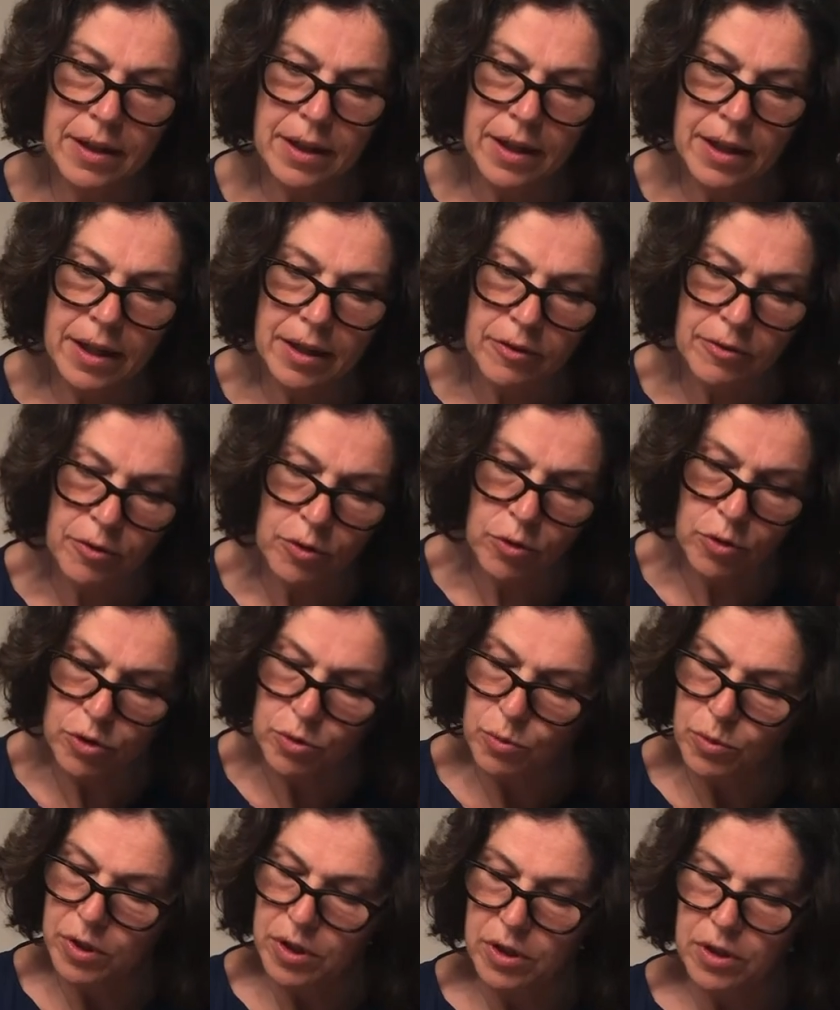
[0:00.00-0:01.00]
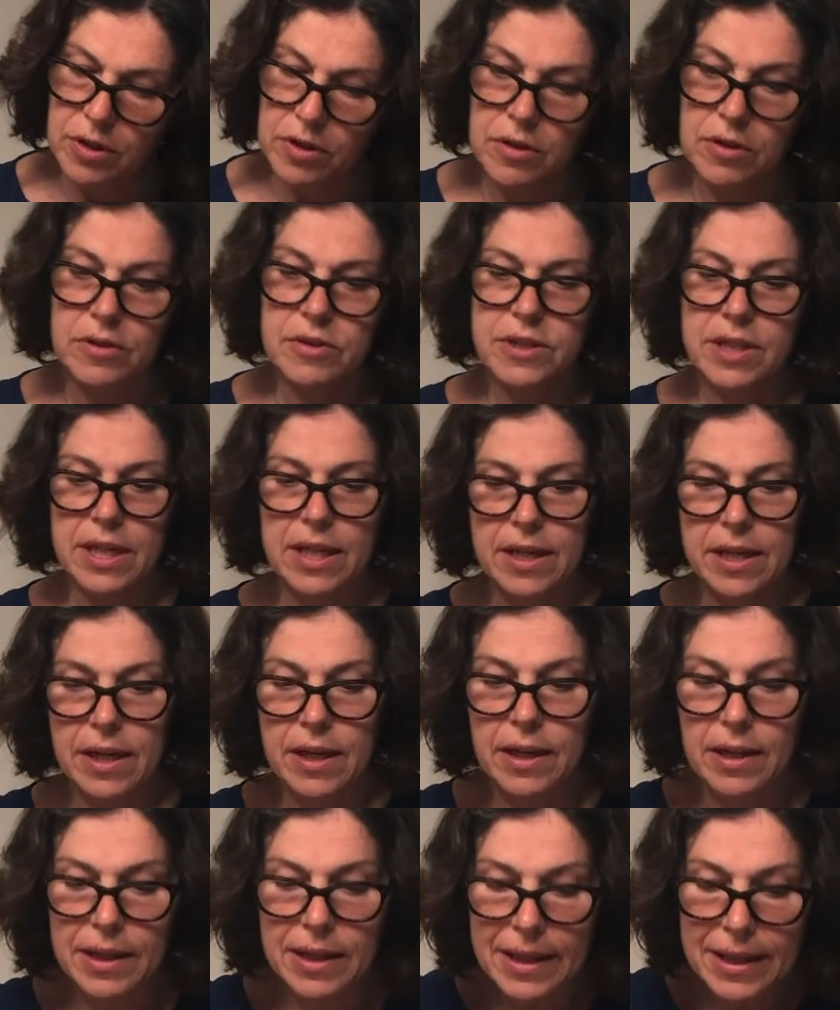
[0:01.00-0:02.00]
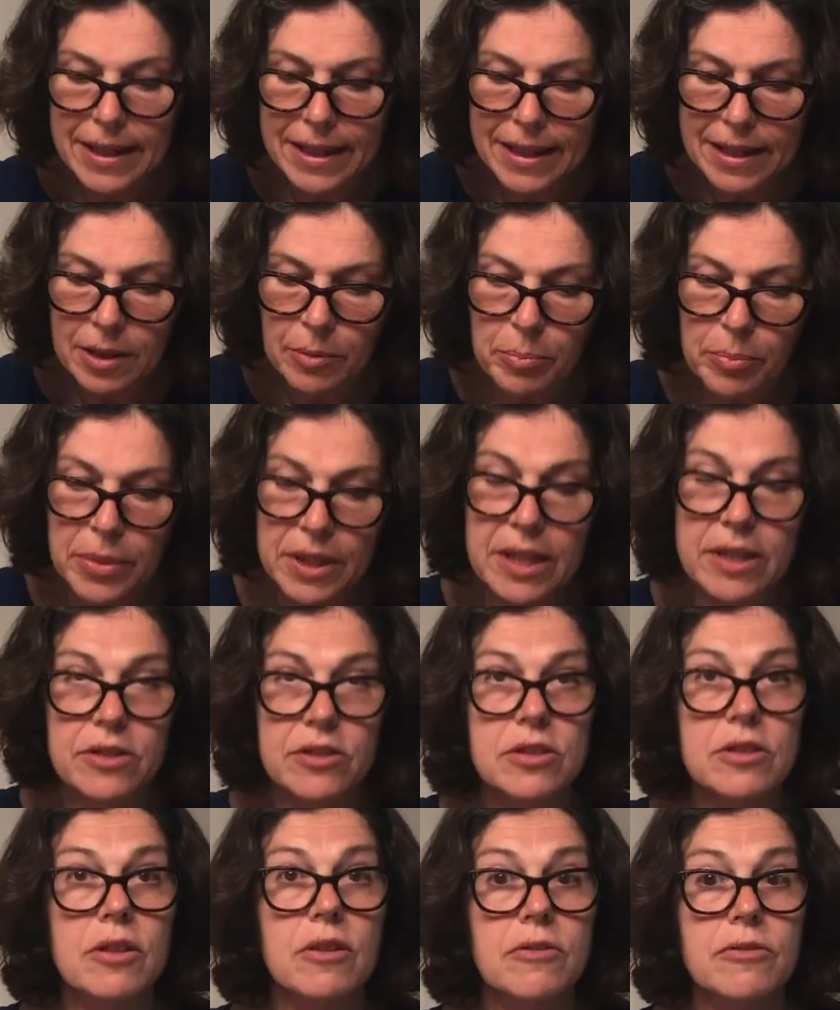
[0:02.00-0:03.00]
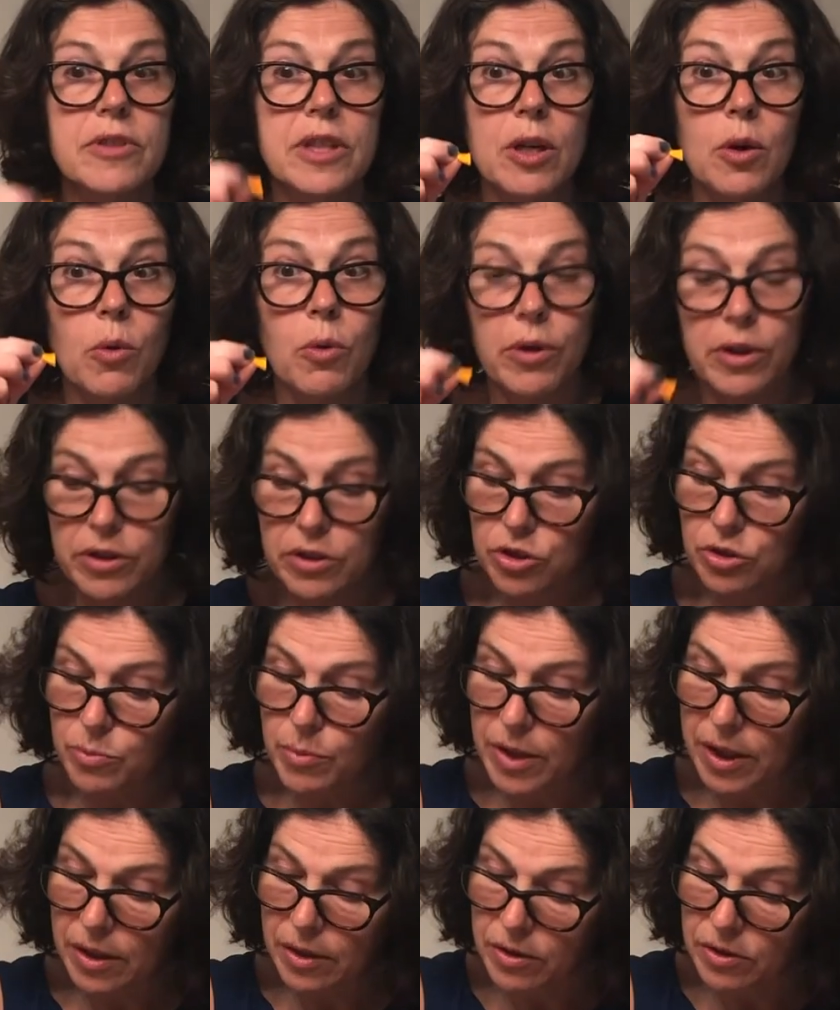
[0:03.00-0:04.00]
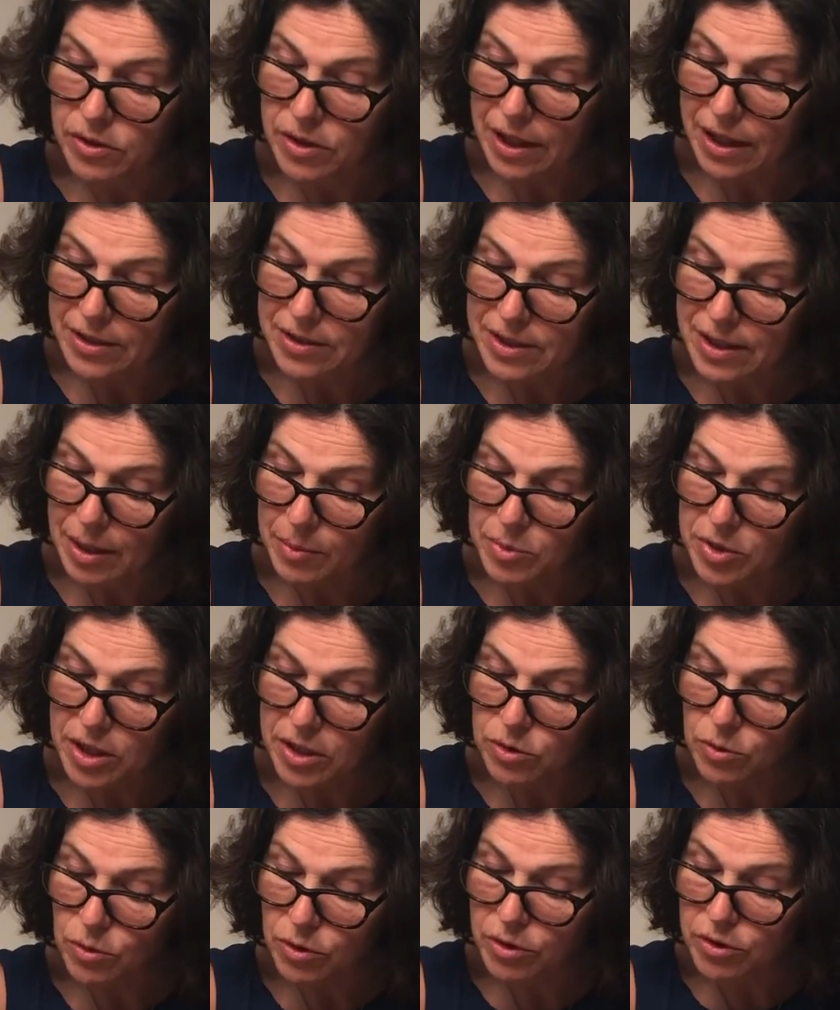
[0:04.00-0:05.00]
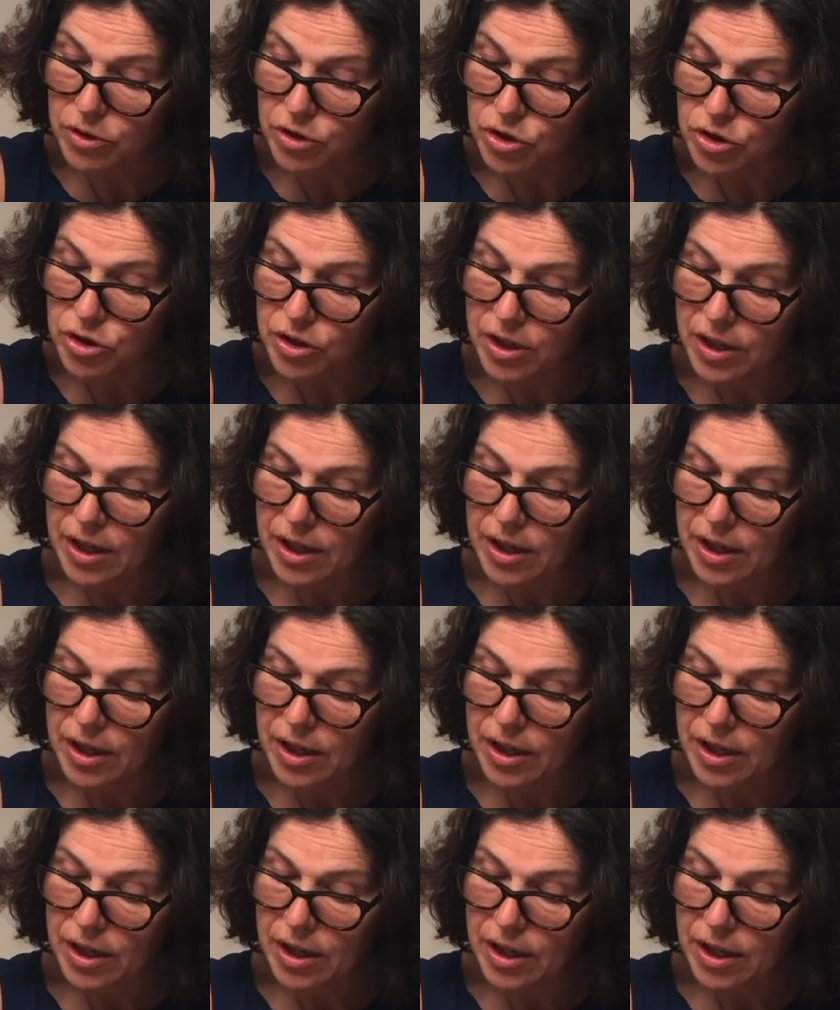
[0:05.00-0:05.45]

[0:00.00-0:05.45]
And of course we're taking a little piece of the orange because EDsnaps is orange.